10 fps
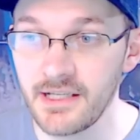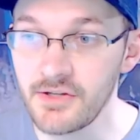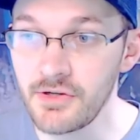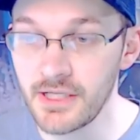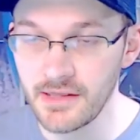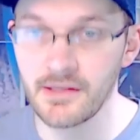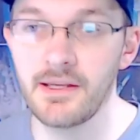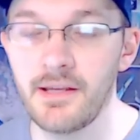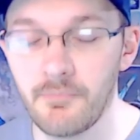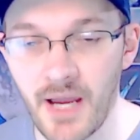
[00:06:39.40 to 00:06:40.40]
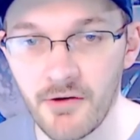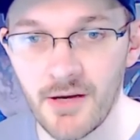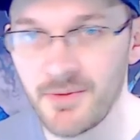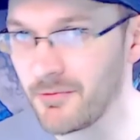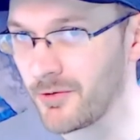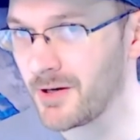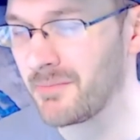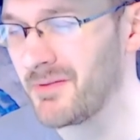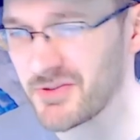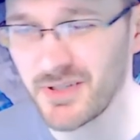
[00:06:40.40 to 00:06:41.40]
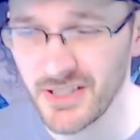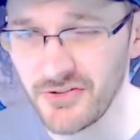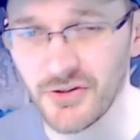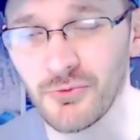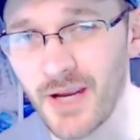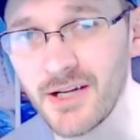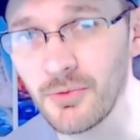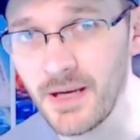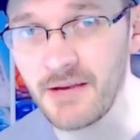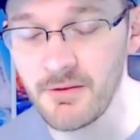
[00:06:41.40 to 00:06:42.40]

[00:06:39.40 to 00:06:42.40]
you get the power up, you pretty much want to use it right away. We've